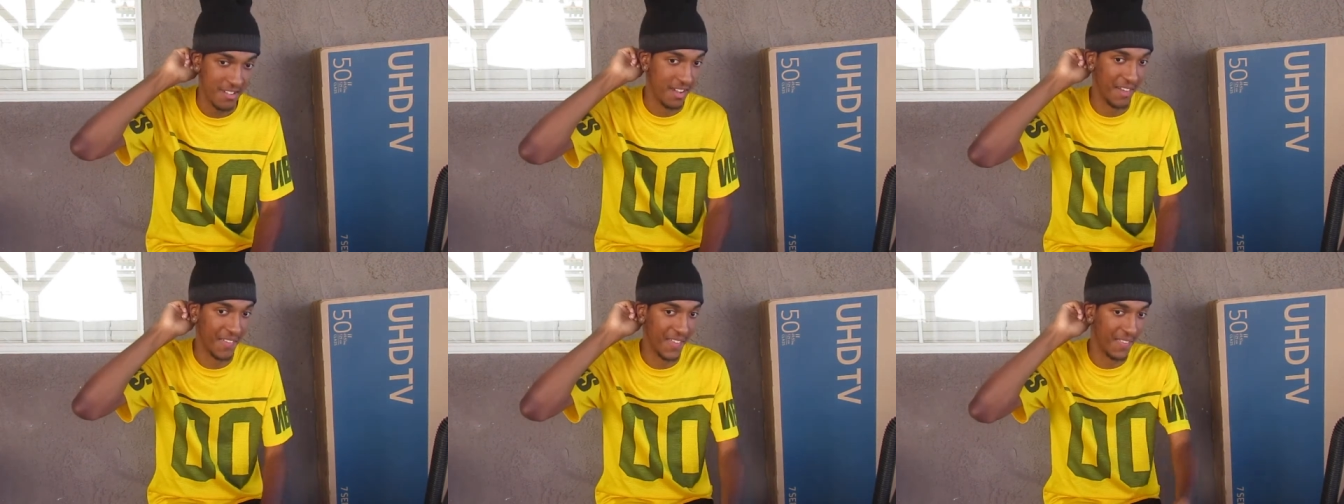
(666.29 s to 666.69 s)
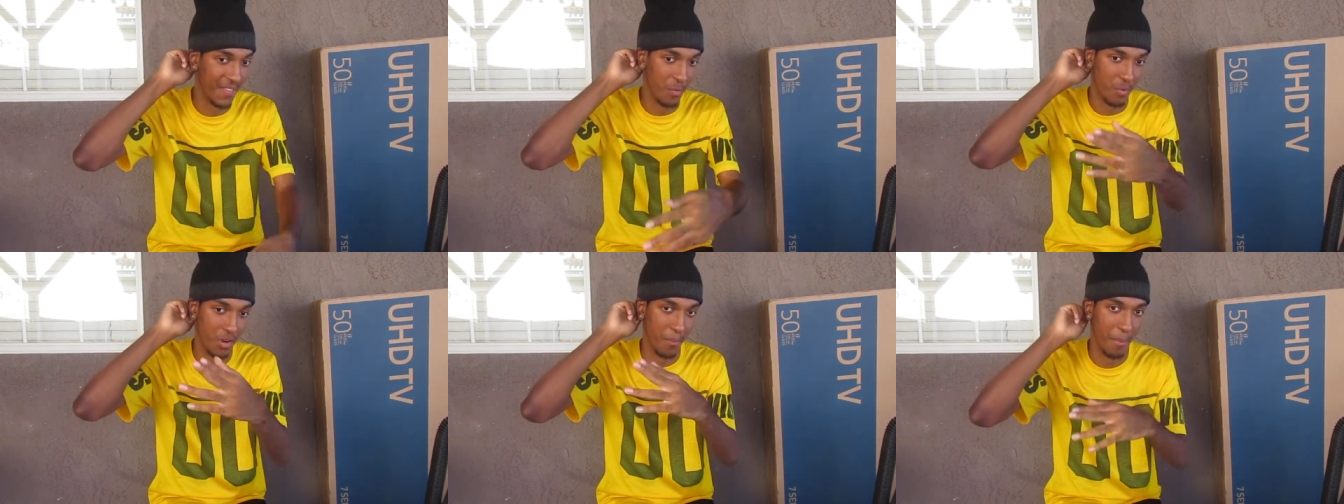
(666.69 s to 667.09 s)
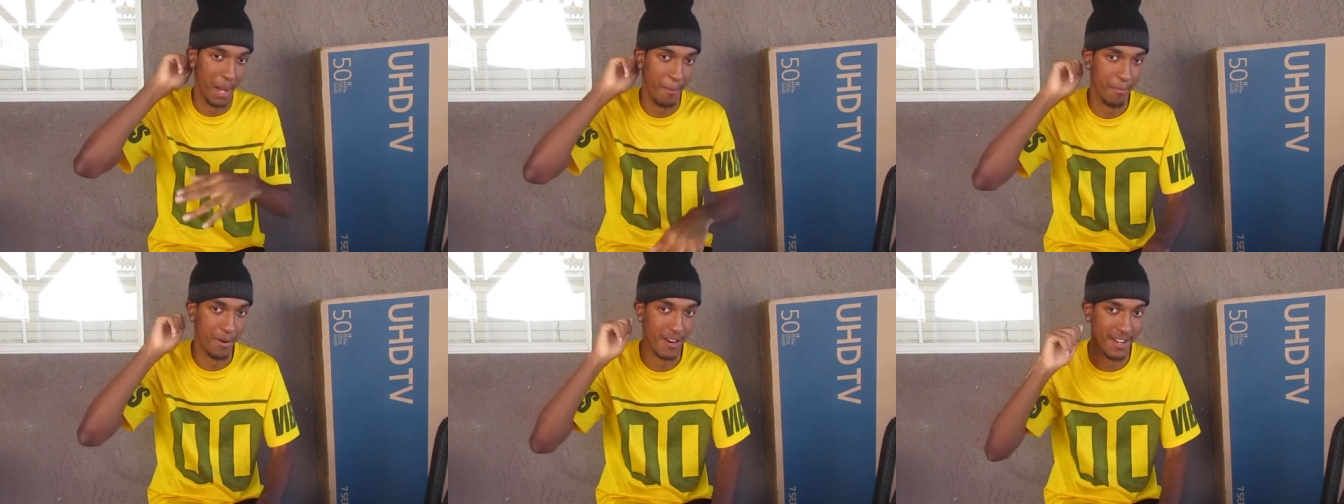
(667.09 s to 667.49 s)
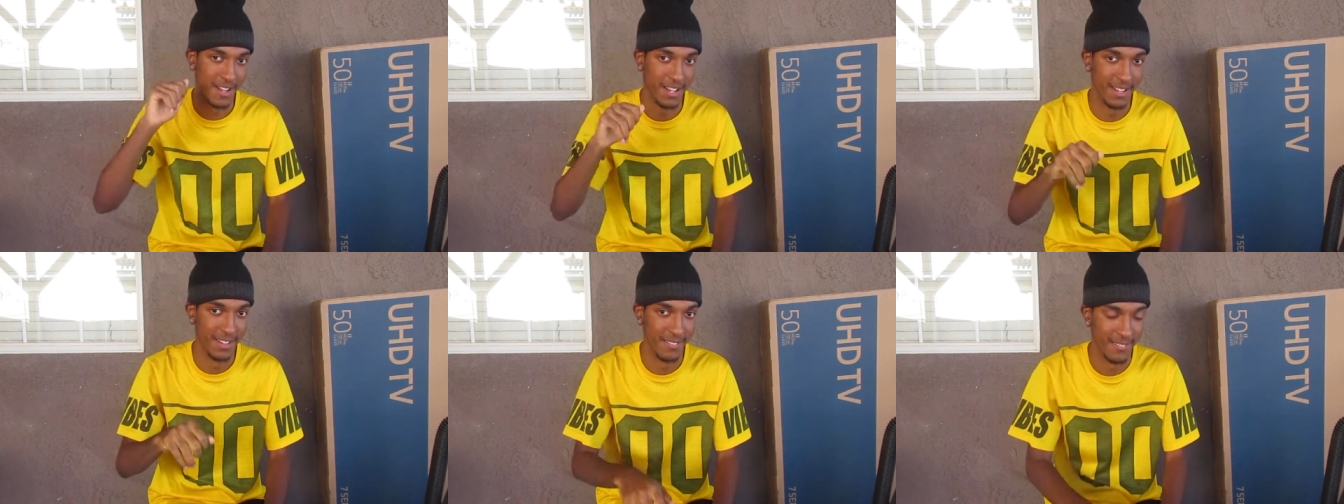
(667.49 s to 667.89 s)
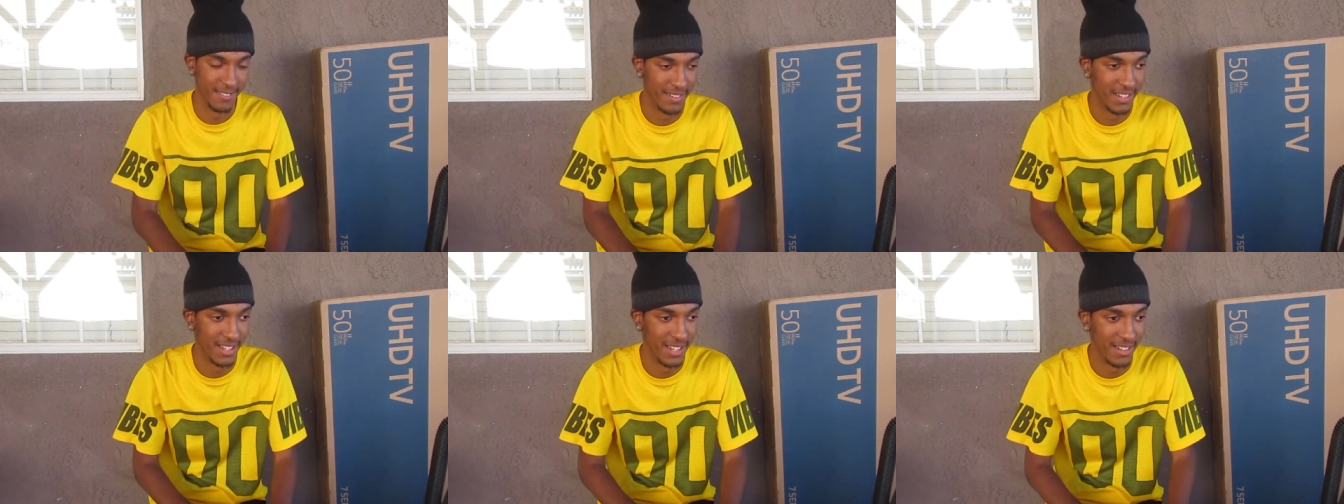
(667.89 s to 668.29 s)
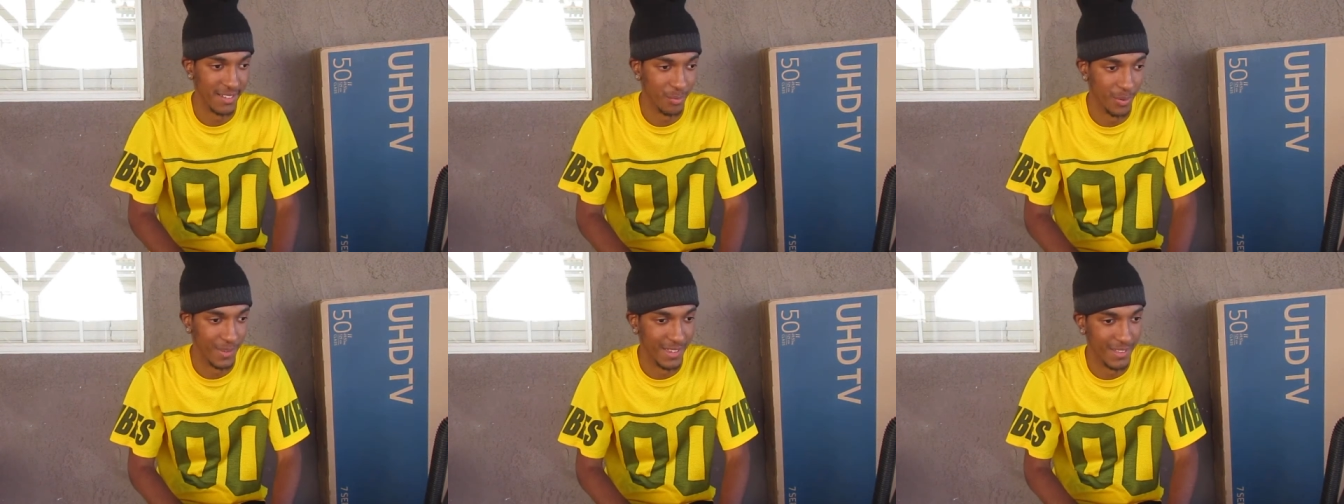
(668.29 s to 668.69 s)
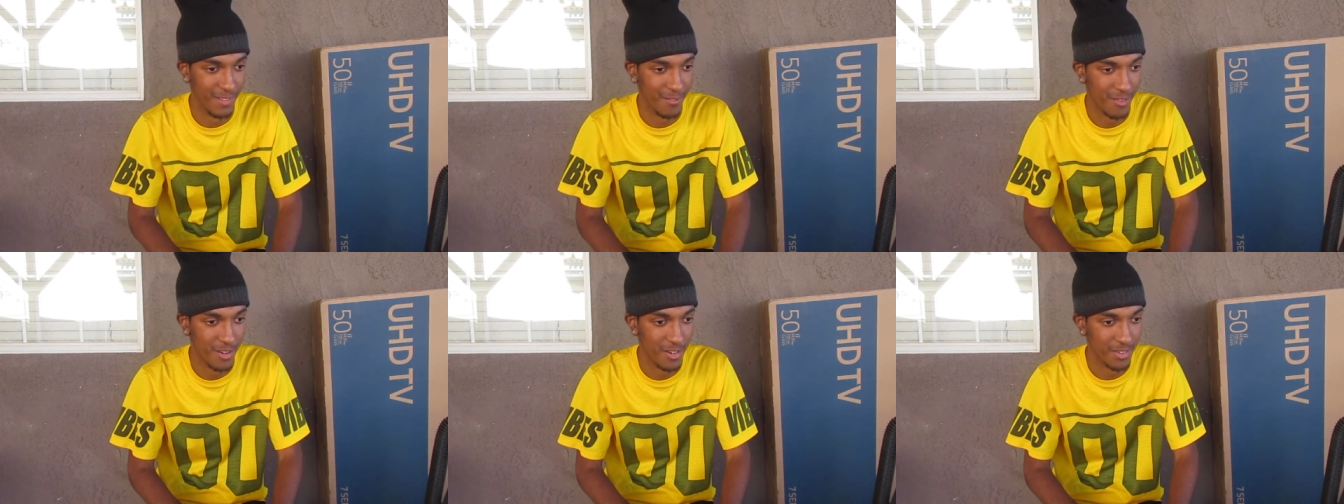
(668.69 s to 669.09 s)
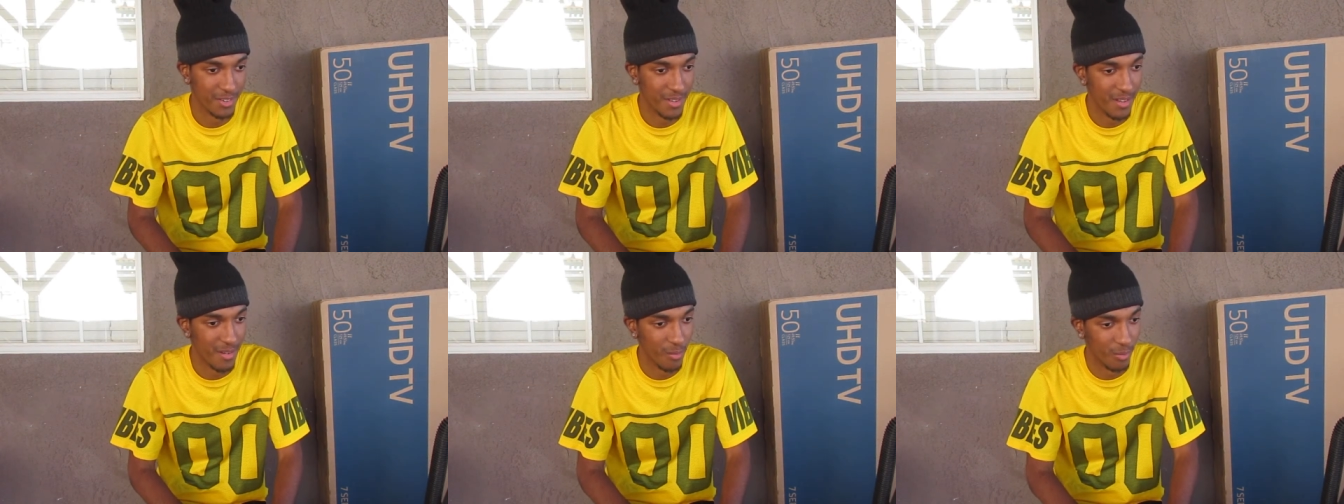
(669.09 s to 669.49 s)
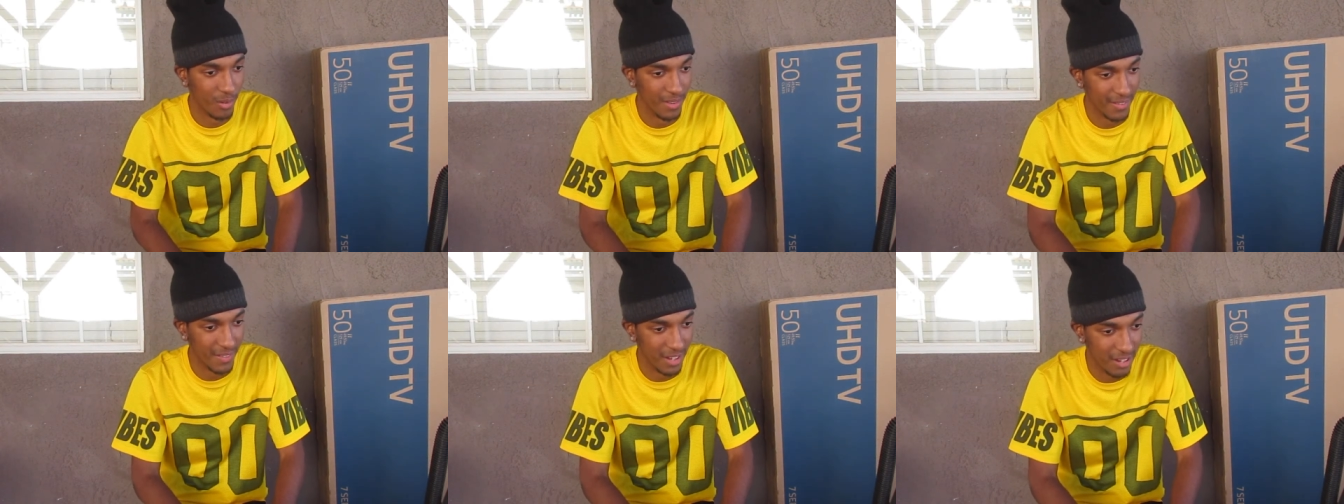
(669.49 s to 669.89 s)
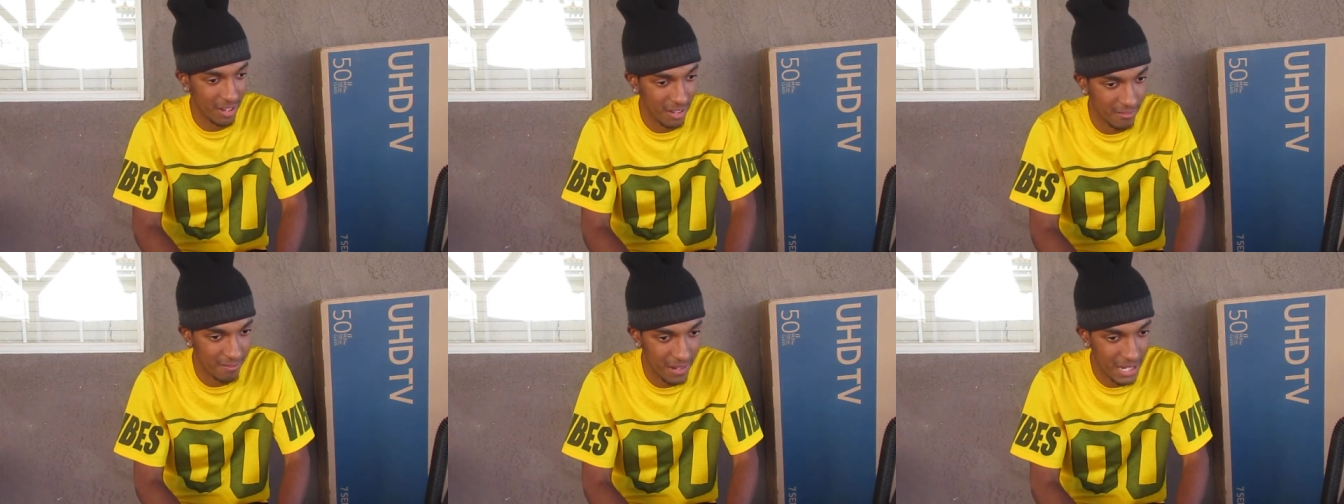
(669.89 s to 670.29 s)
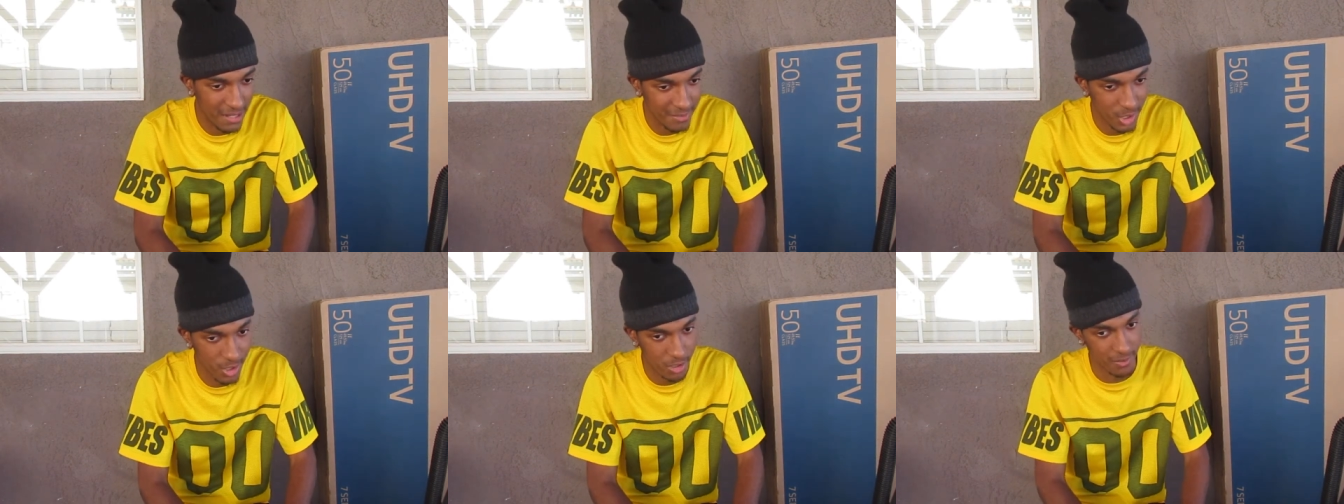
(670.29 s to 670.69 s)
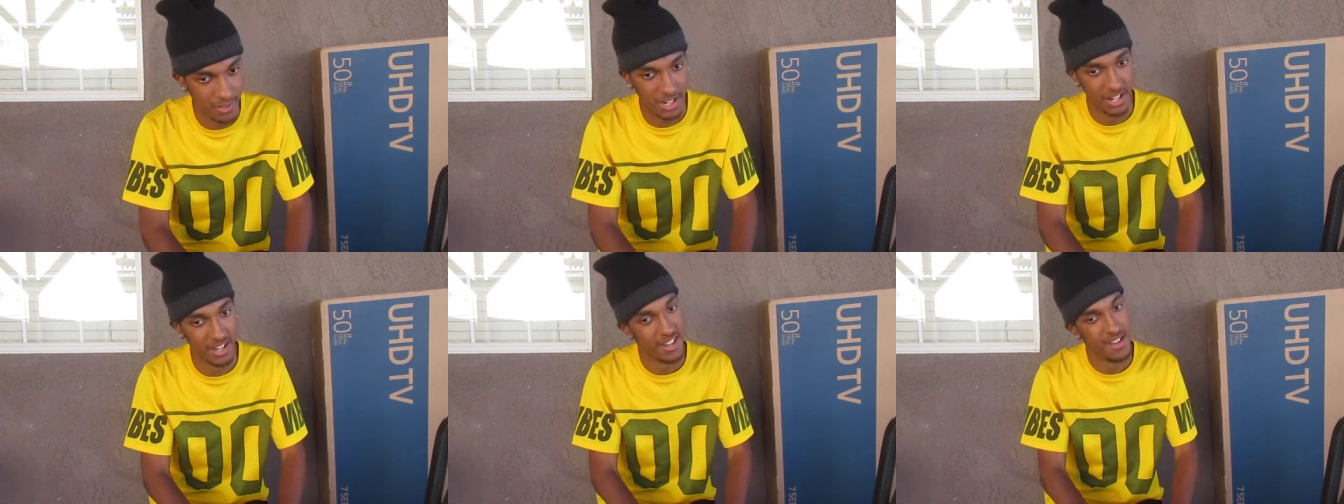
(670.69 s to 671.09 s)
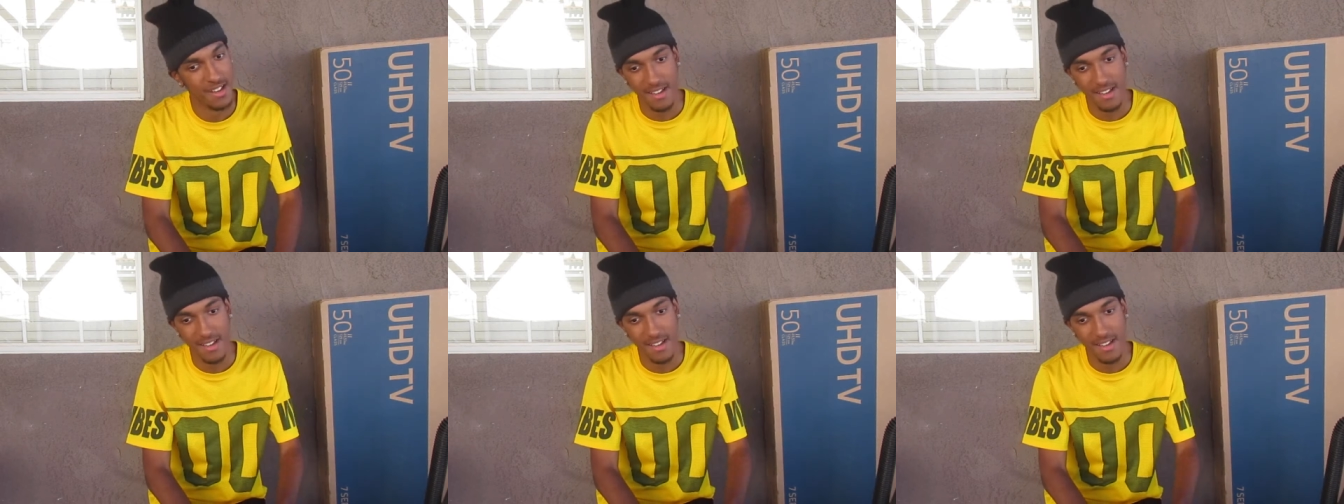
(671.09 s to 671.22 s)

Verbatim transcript: And then the run by Burkhead to get us within the first, within the um, five yard line,